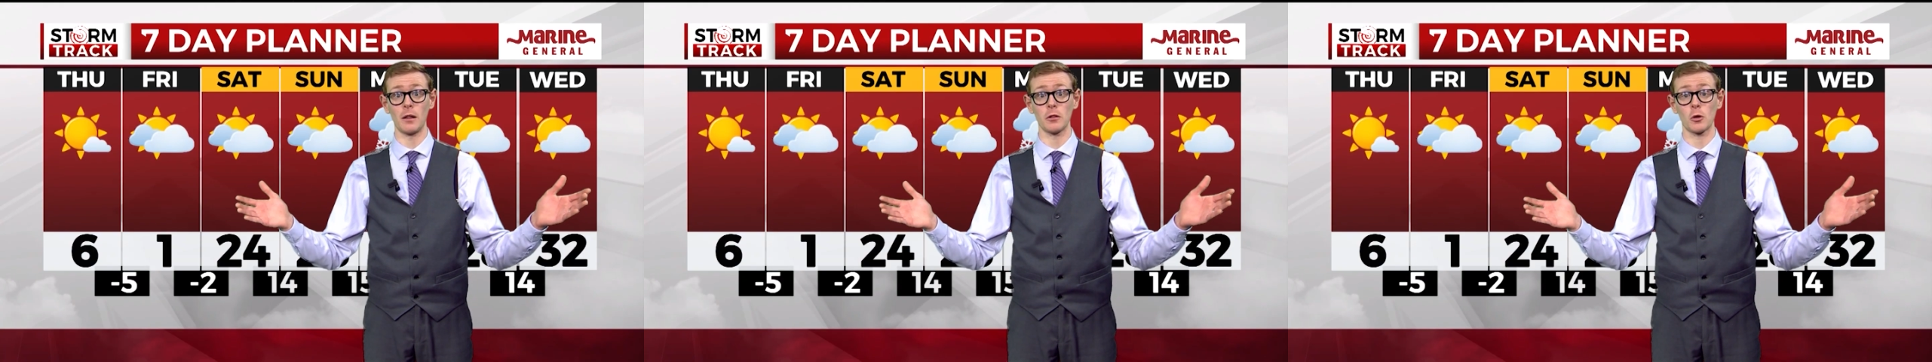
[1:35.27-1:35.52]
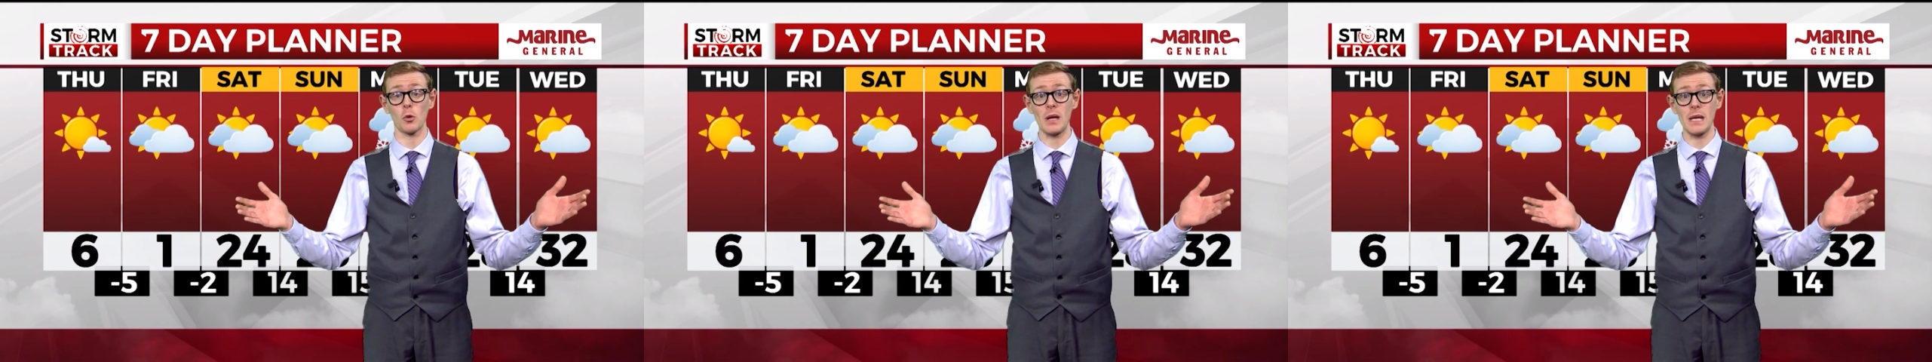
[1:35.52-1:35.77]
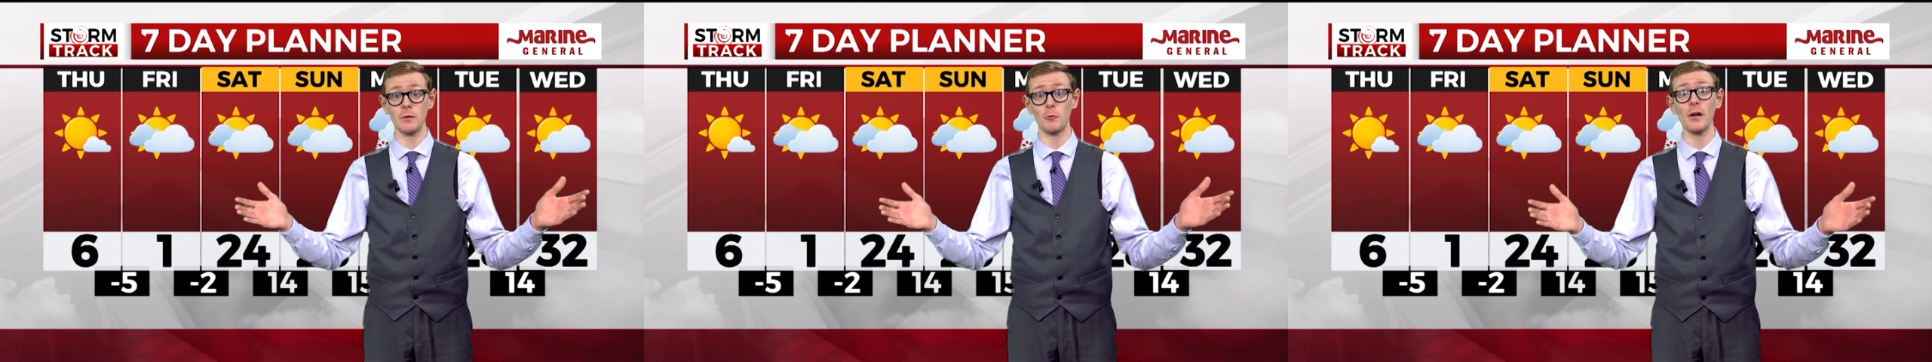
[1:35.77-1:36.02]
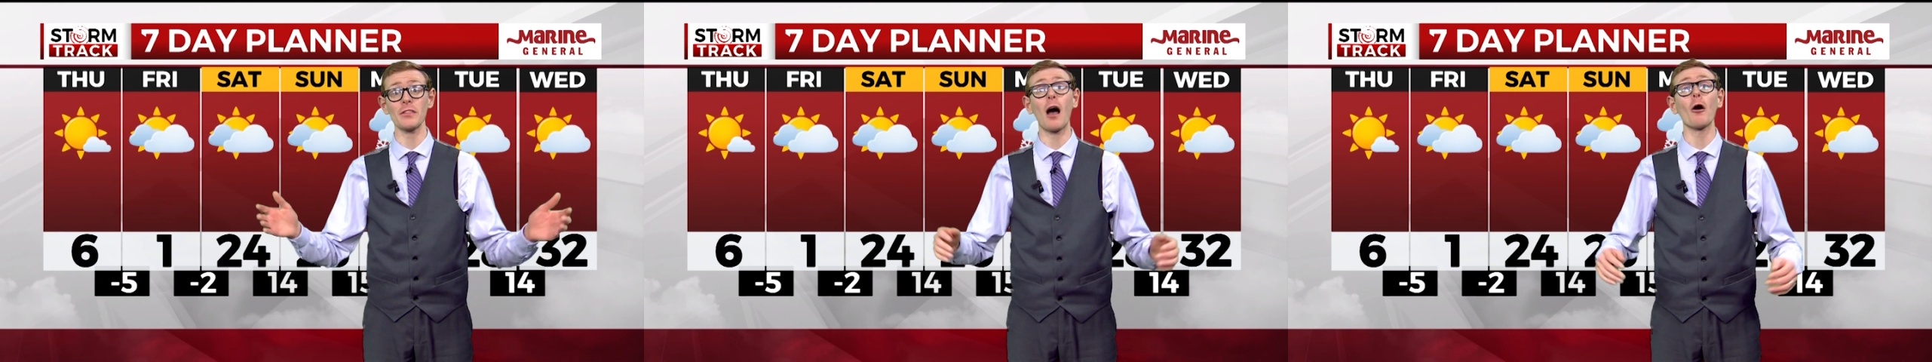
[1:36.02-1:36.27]
color
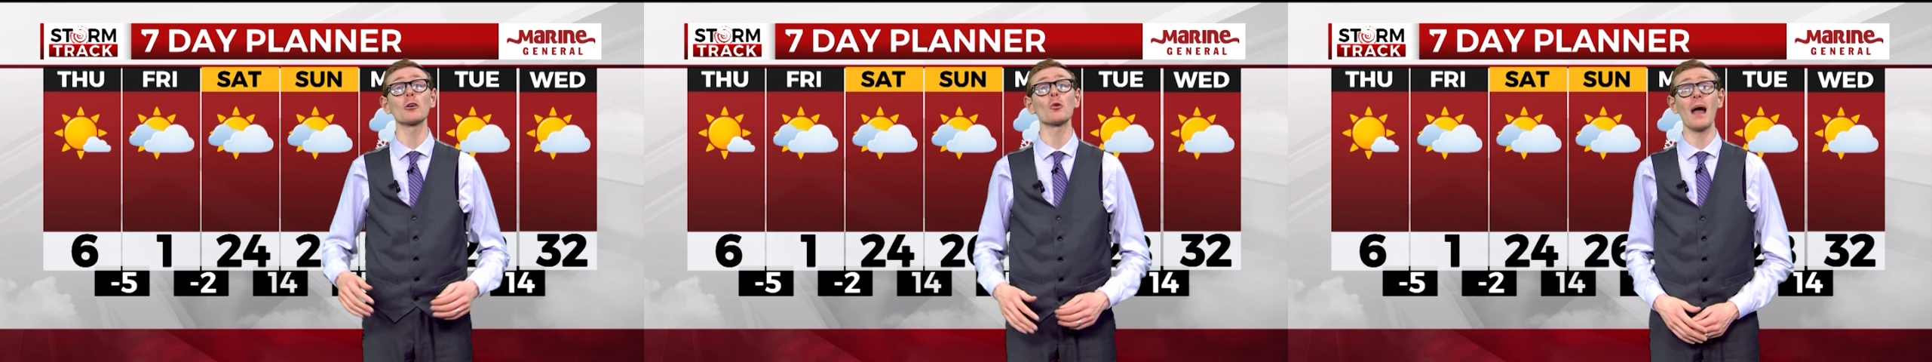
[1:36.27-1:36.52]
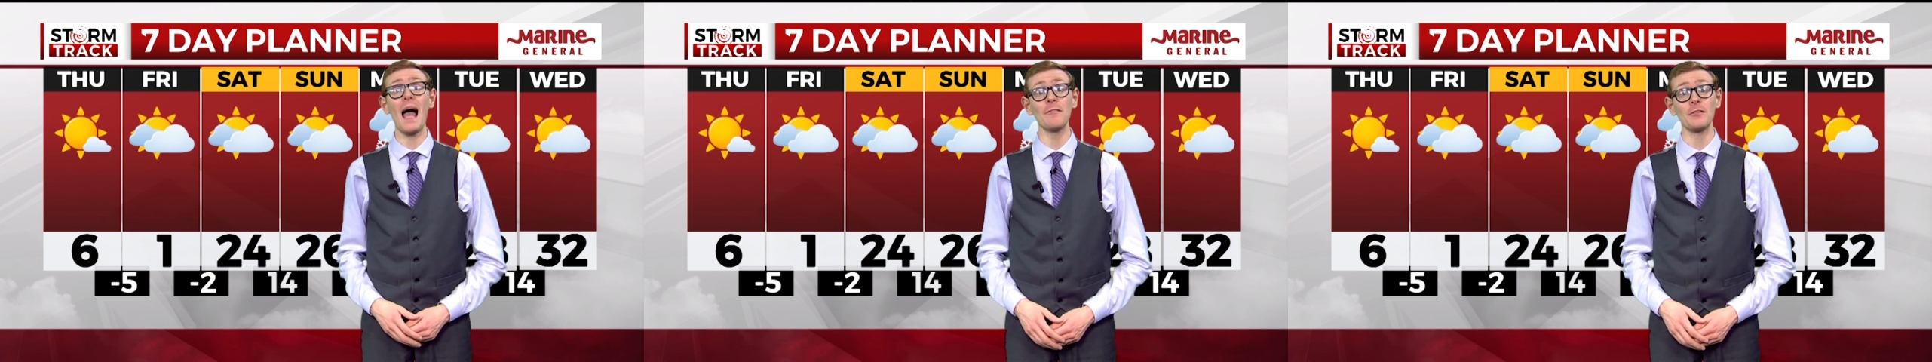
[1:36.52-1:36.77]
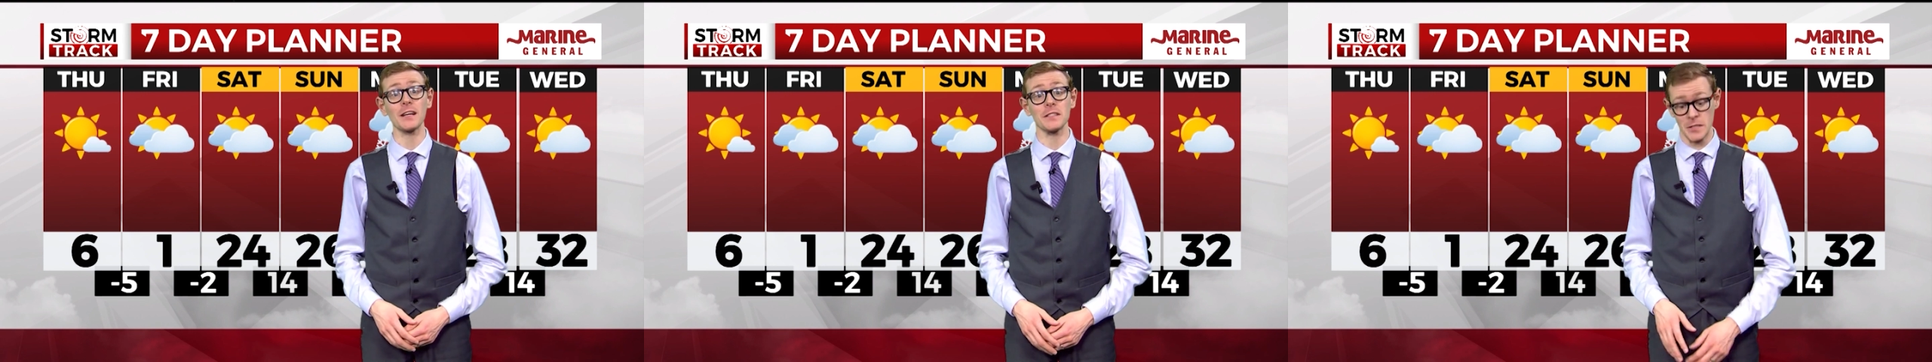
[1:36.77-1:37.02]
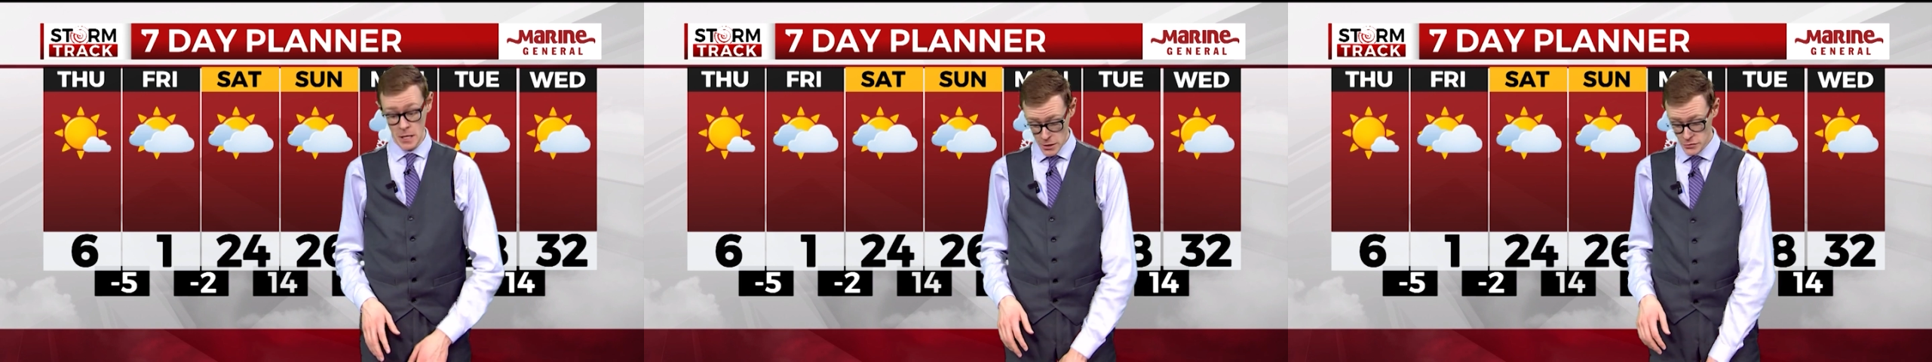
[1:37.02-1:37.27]
green with our
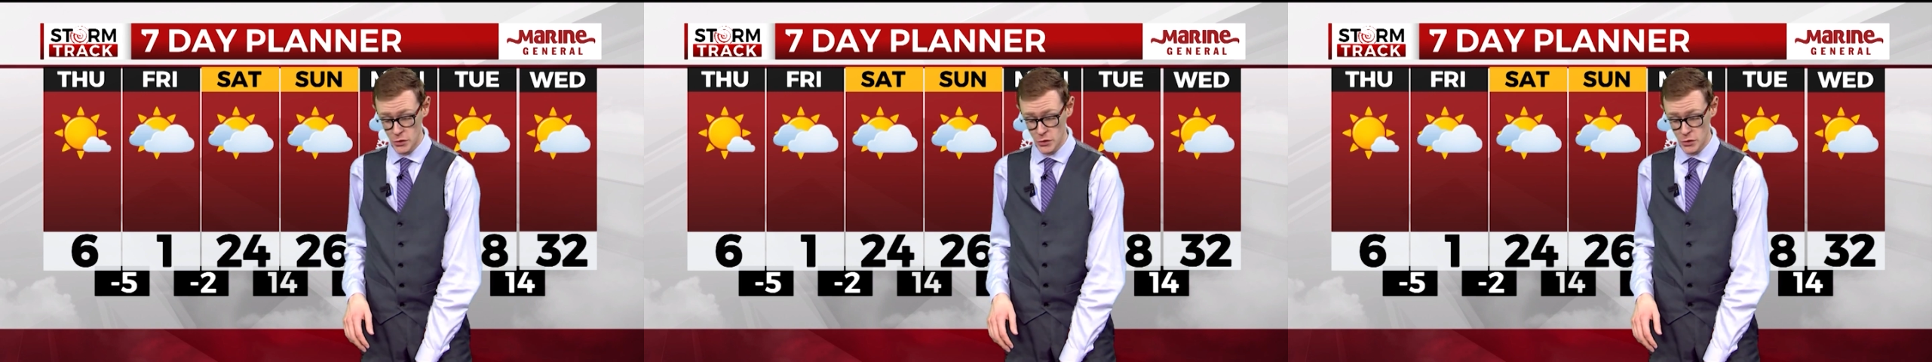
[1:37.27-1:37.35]
graphics,